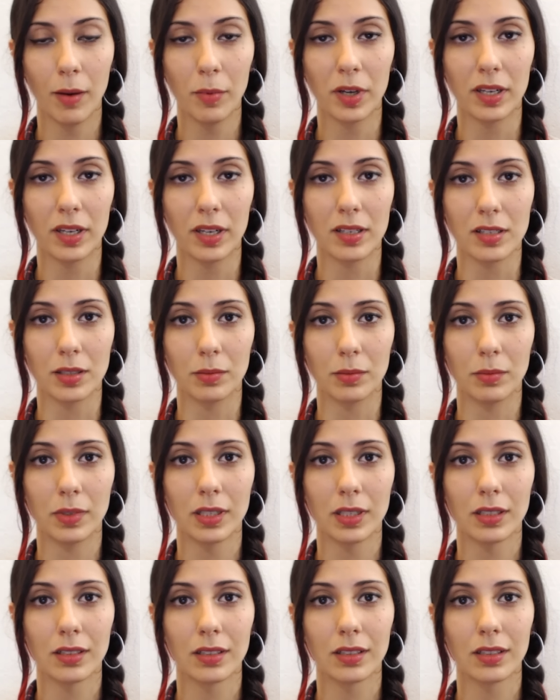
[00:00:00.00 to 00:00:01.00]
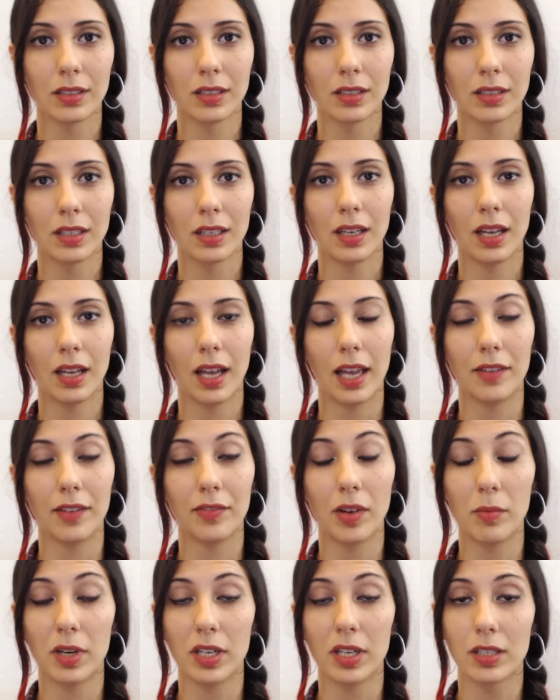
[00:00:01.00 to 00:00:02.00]
feminism
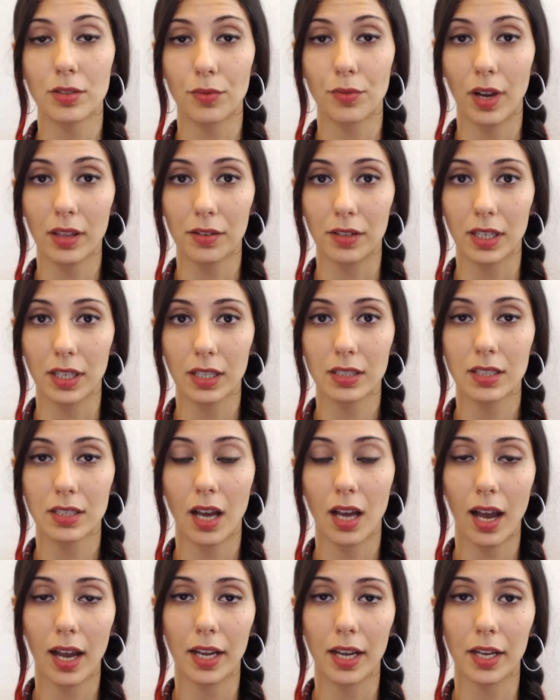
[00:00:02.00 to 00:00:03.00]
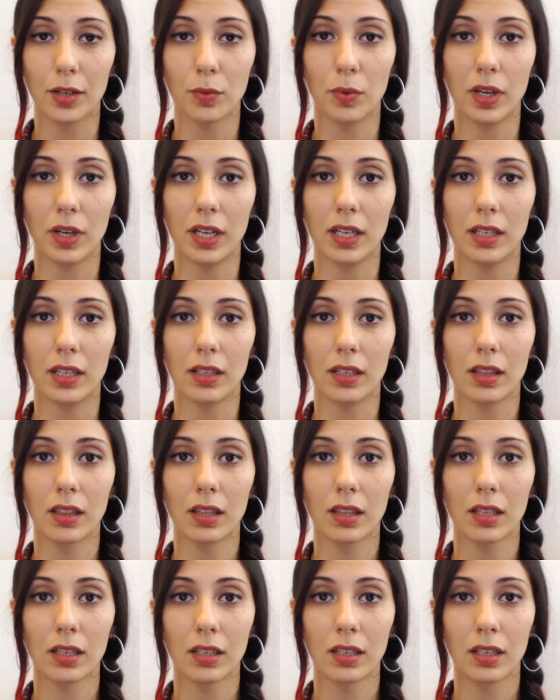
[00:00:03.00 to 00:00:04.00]
and feminist rhetoric tied with
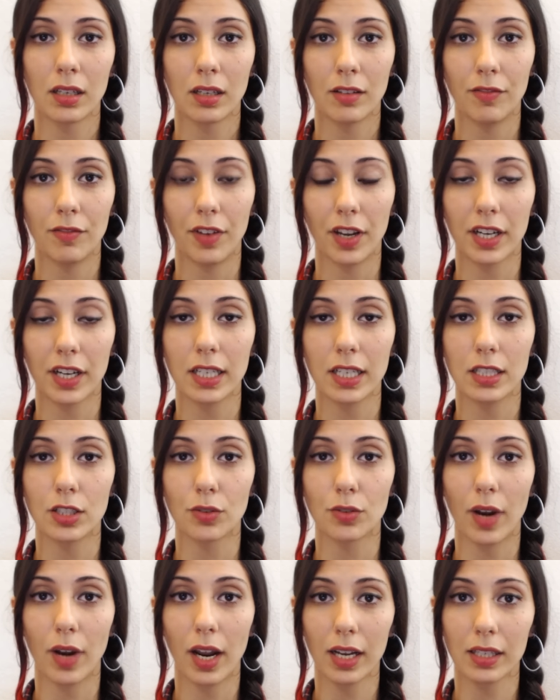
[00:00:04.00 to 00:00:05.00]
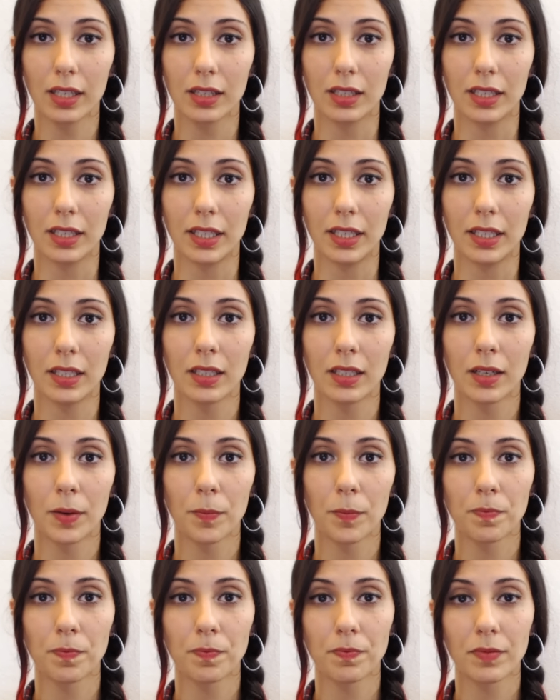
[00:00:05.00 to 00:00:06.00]
very directly
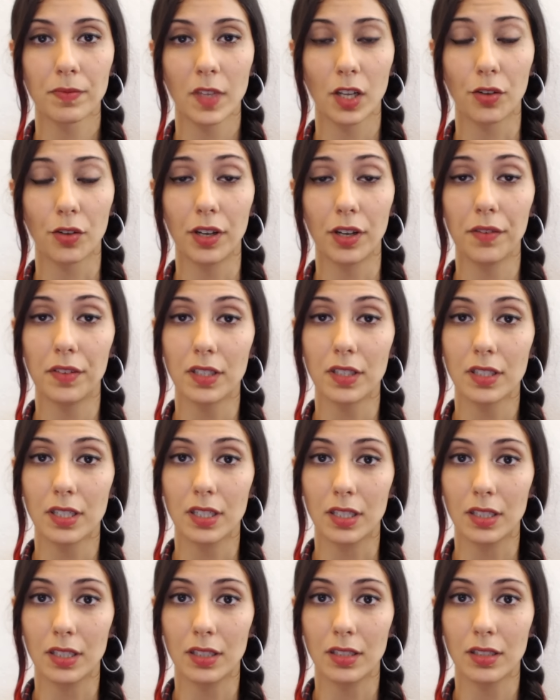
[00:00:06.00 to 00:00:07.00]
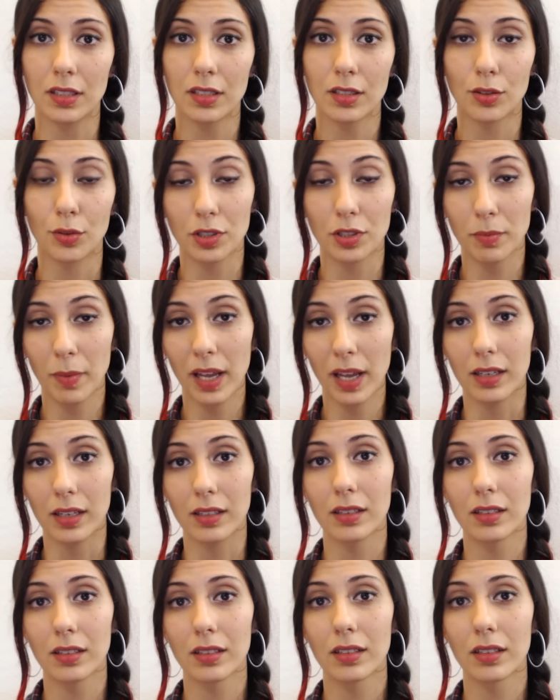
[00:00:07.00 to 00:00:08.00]
grievances towards
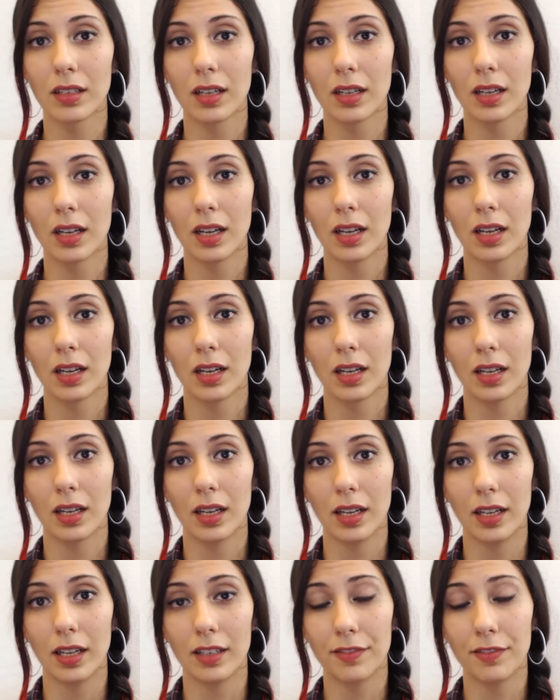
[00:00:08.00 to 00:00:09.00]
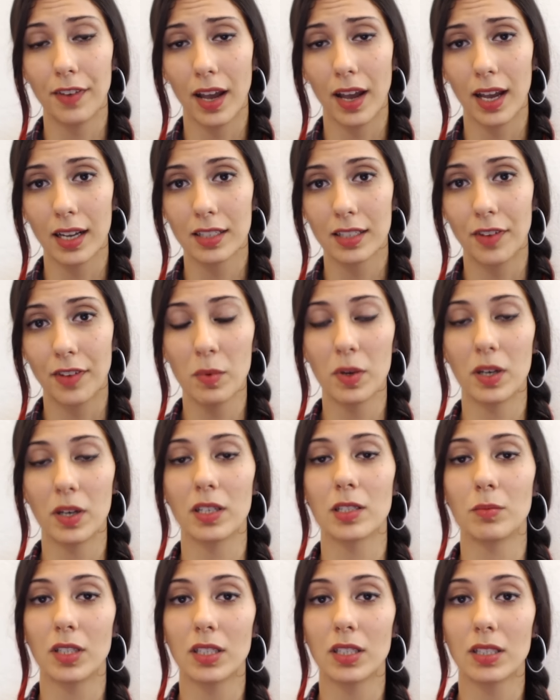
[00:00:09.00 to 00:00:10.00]
men. In fact,
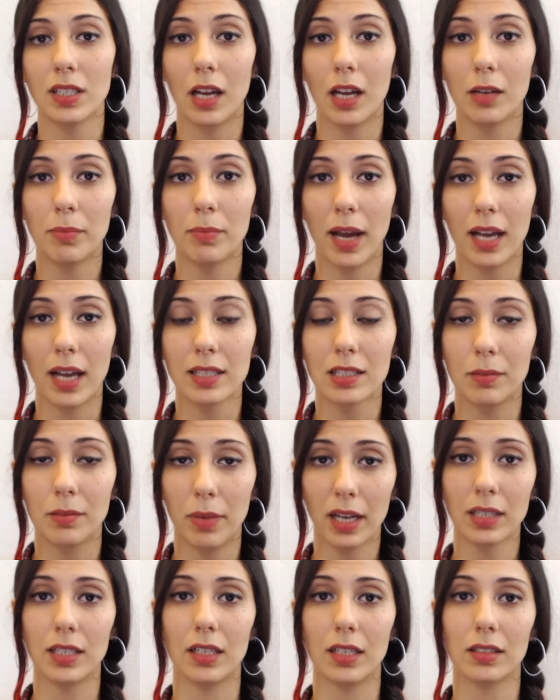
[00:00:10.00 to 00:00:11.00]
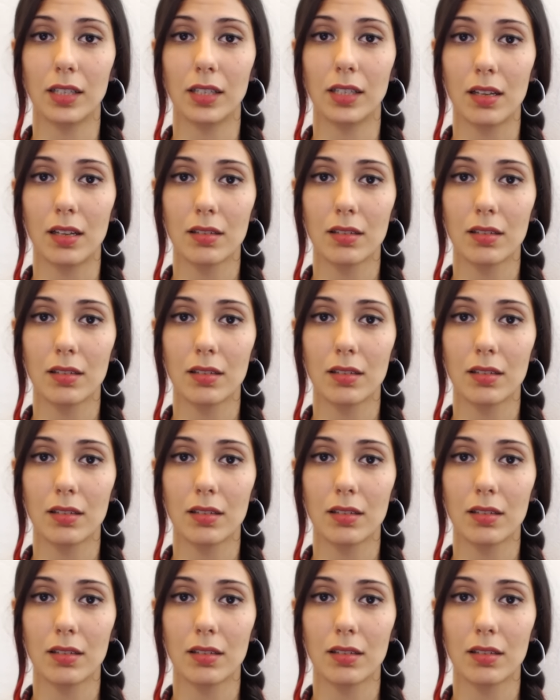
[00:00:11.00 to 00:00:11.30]
feminism does not pass the Bechdel